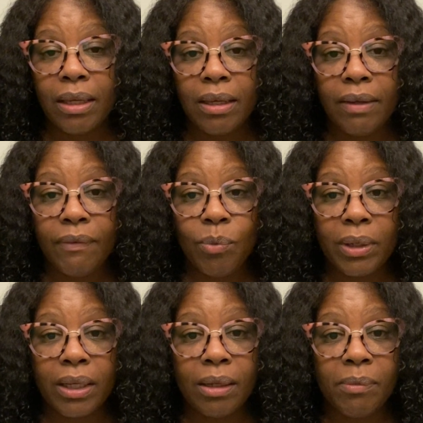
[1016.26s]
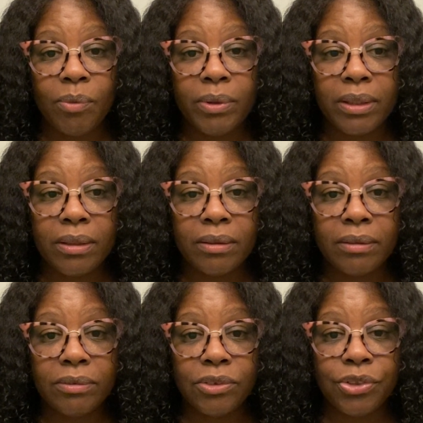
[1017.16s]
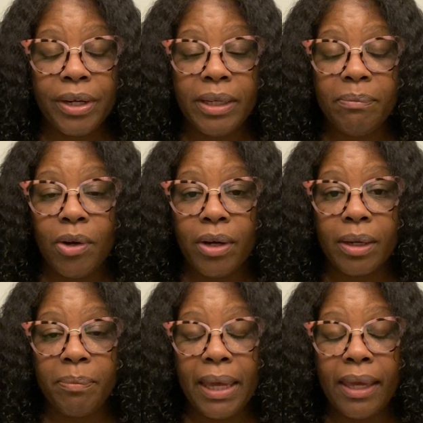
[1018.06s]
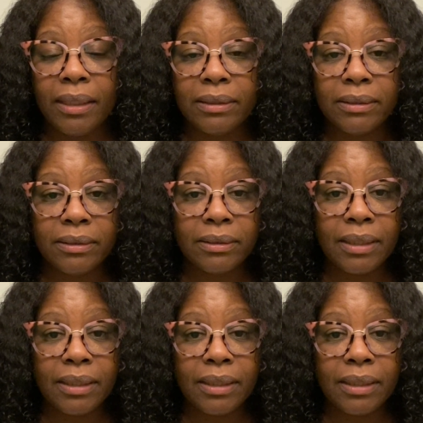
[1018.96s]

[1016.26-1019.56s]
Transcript: if you want to come up with a trademark, a patent,